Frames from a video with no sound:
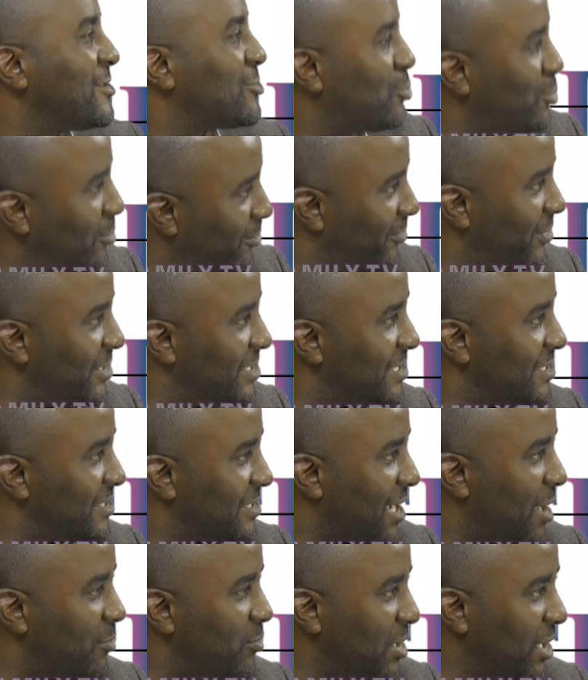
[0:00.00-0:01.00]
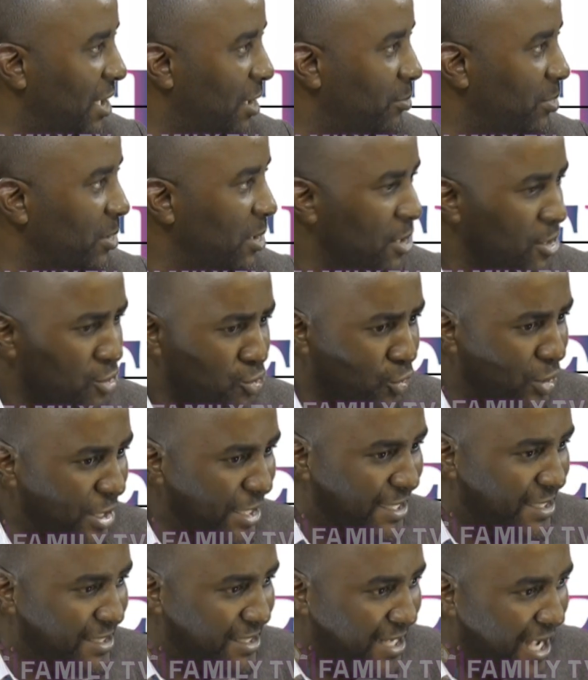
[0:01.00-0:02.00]
school fees is coming up. So
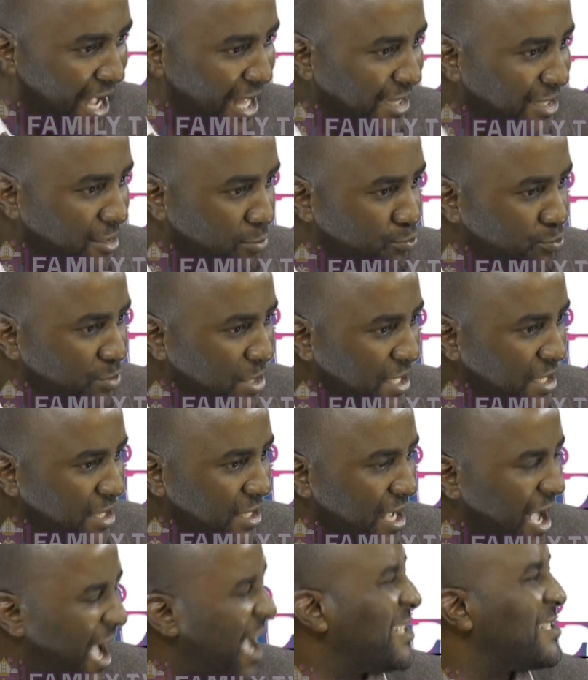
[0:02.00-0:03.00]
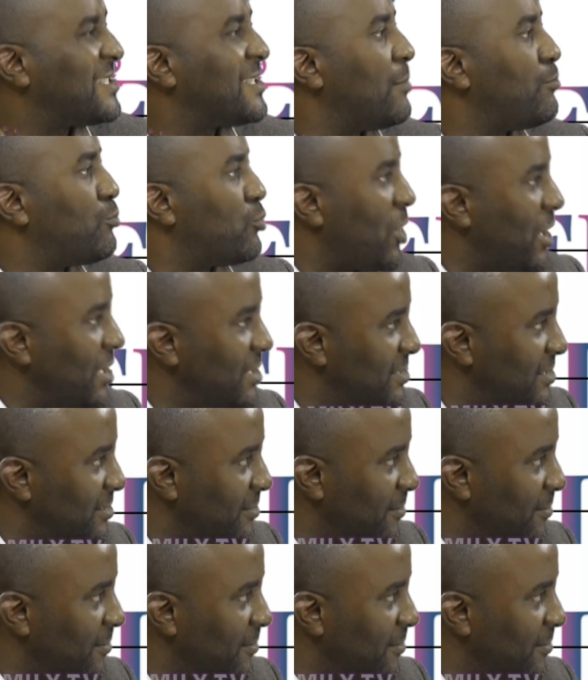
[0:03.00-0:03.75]
it can't be a surprise.